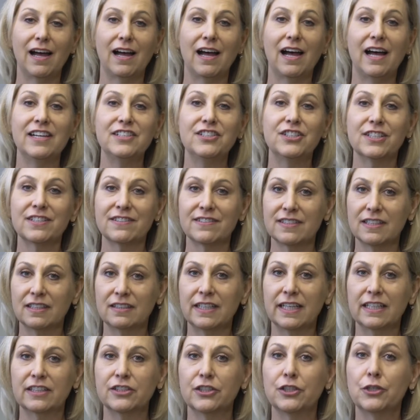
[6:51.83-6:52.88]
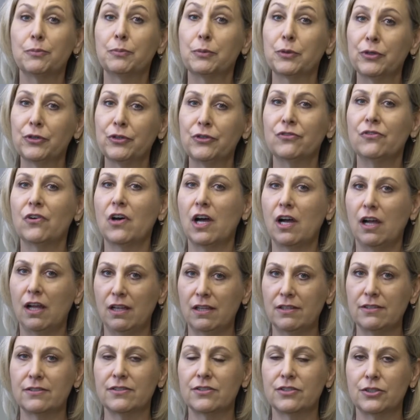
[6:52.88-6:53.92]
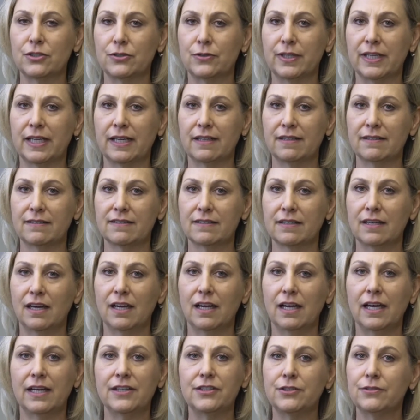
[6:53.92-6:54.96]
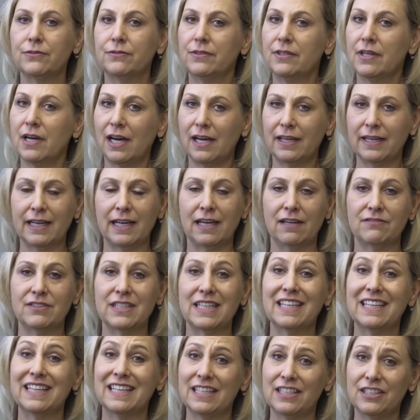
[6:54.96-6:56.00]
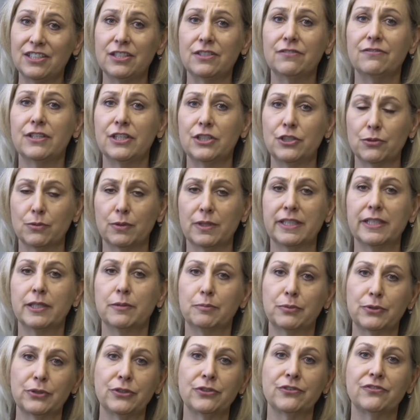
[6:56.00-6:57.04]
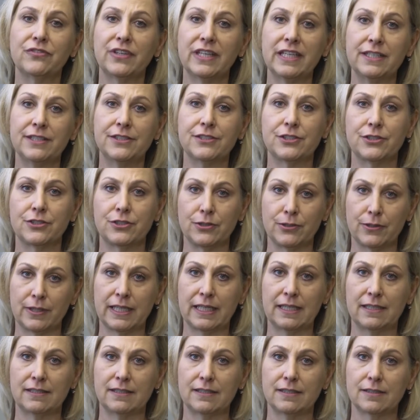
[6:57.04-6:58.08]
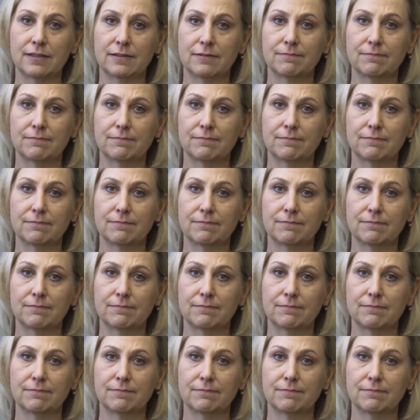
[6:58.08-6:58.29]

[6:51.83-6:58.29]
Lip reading: I just selected Approve All Students. I do not have to individually approve each student.